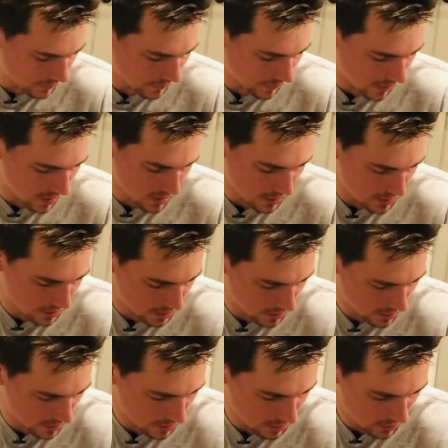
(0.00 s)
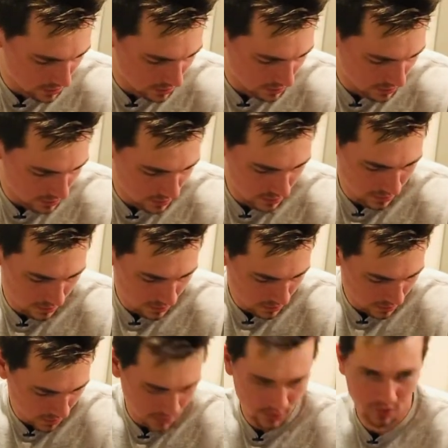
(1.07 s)
that
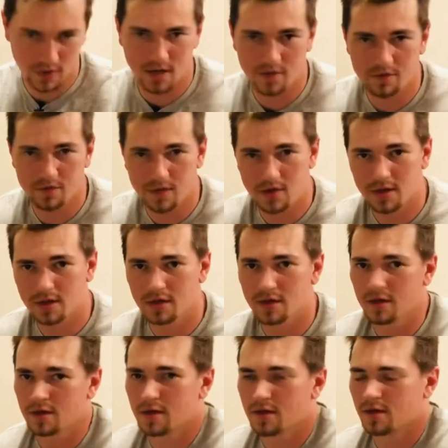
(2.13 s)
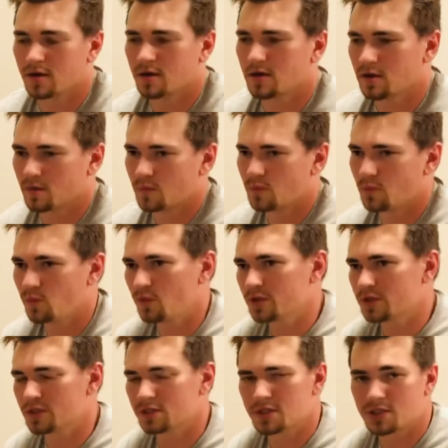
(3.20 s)
I don't have yet, um,
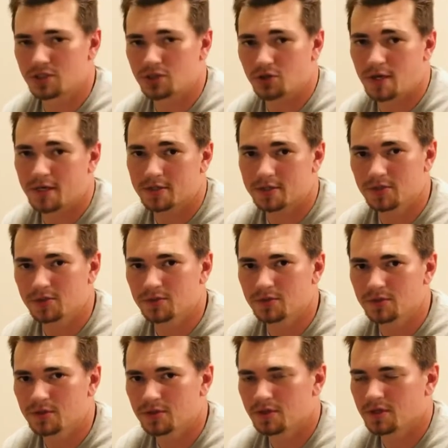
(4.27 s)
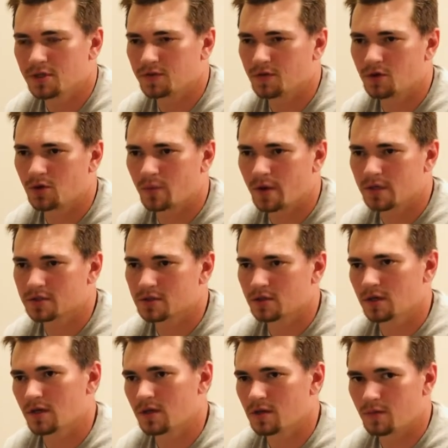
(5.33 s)
which is the dry suit. If you go back
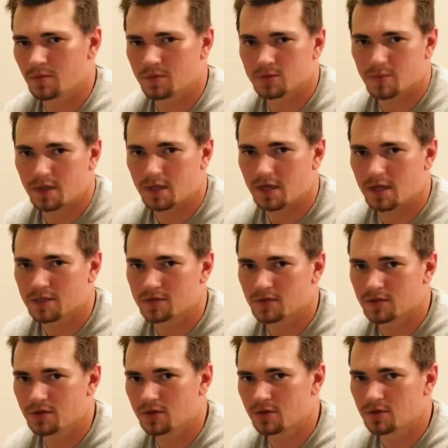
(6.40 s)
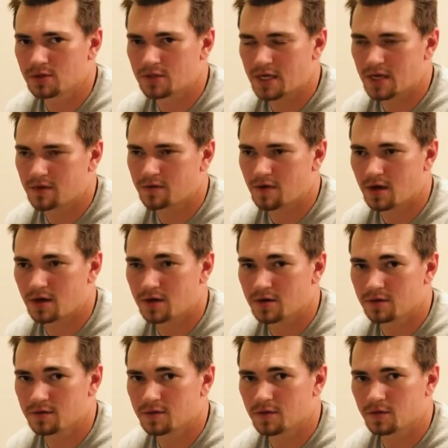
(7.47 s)
to, I think it was my last video, day
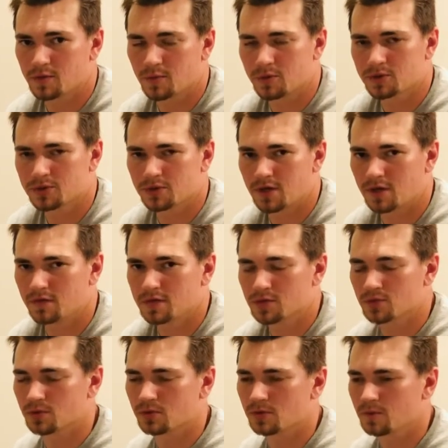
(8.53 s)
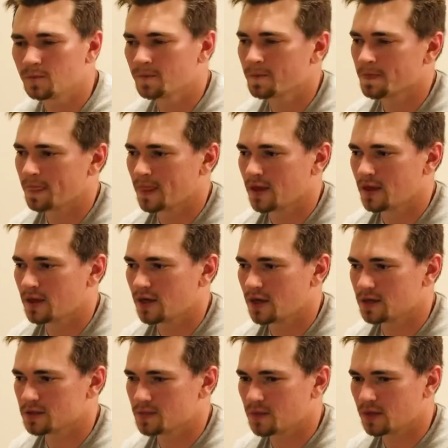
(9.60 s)
five of commercial diving school, I
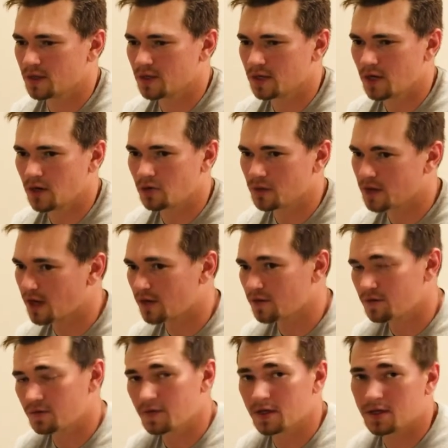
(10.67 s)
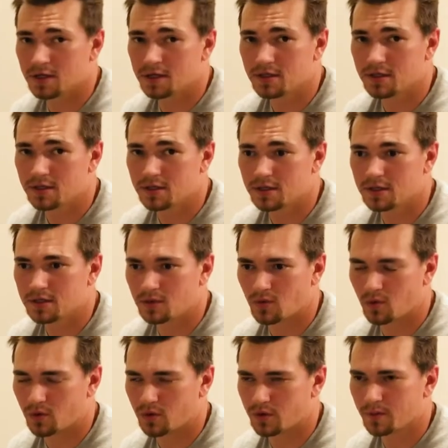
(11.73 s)
explained how we got fitted
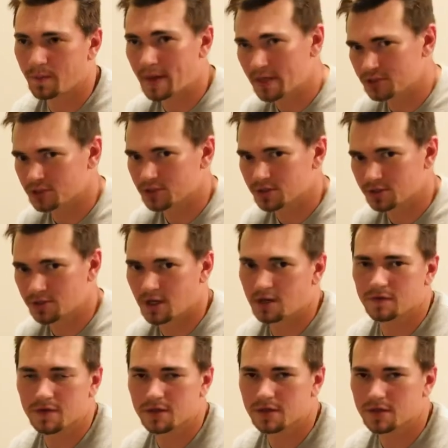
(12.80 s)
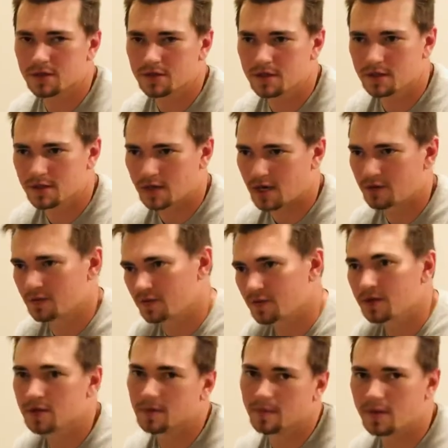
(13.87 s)
or measured, not fitted, kind of
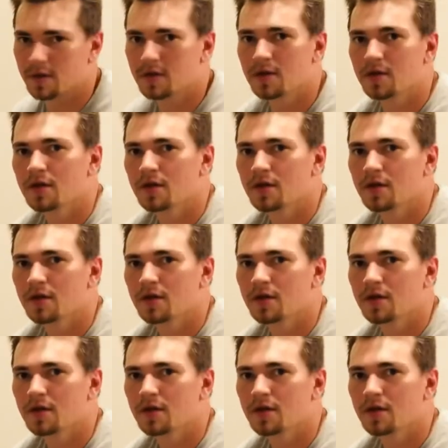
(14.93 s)
fitted, but